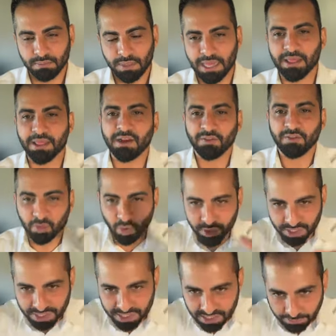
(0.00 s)
And then, of course,
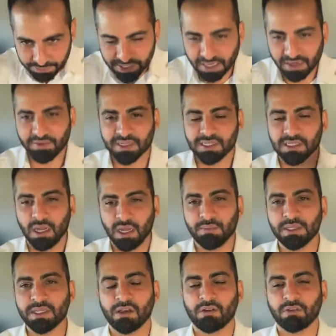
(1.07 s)
a subset of Islam
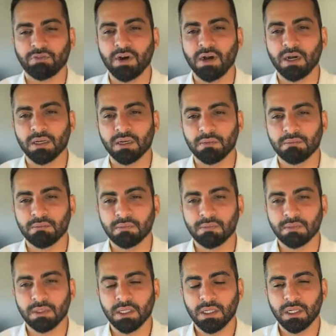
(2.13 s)
is Irfan,
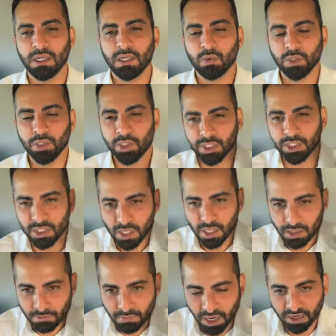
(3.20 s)
which is
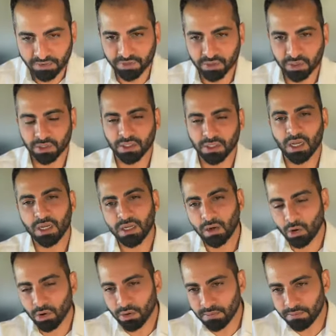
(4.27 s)
ma'rifat Allah
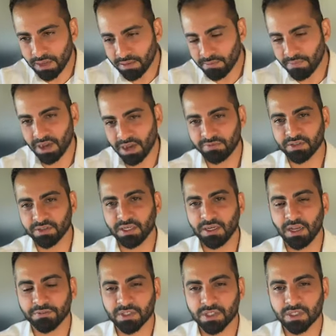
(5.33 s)
or man ma'rifat
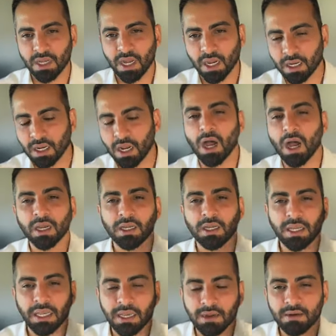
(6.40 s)
al-nafs, akhlaq
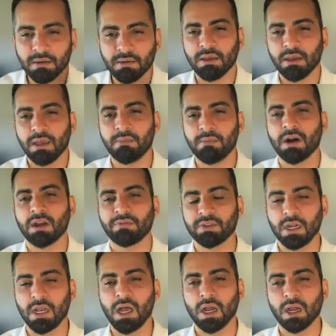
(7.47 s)
and ma'rifat
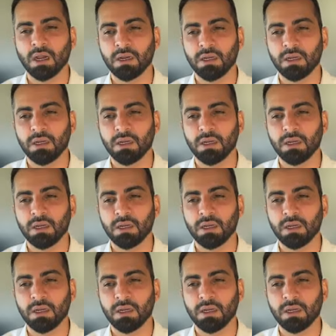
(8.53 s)
al-haq.